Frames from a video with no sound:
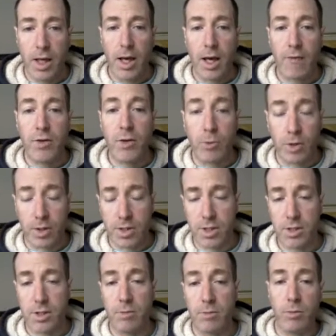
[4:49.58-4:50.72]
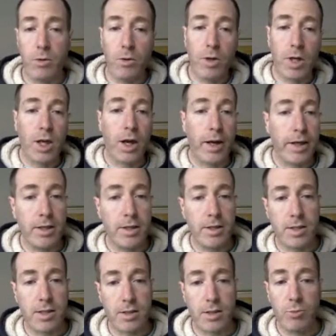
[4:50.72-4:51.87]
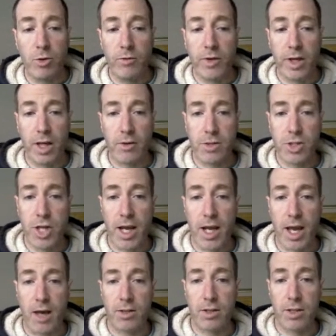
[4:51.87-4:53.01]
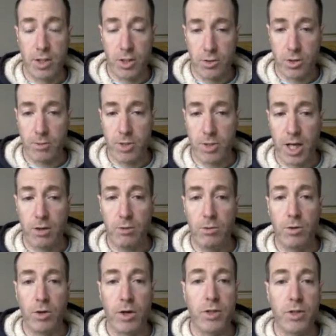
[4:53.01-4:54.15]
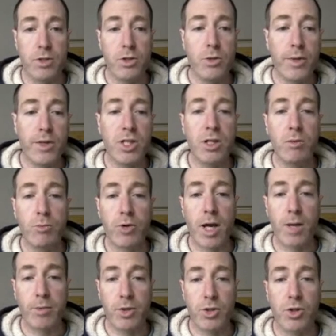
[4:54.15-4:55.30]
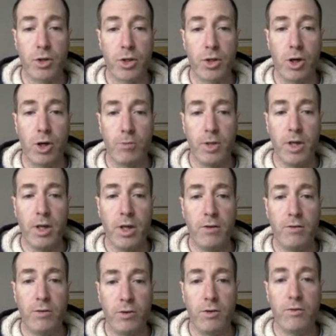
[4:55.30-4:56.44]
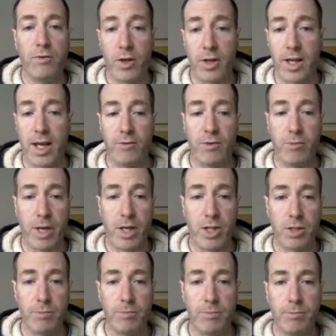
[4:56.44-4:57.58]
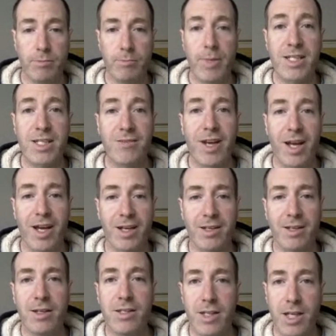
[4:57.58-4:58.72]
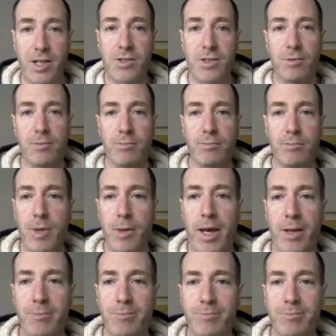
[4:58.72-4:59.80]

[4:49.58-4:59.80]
If you want some more guidance and some more videos, check out the YouTube channel or go to tuitionprep.com for further information. Best of luck. See you soon. Bye-bye.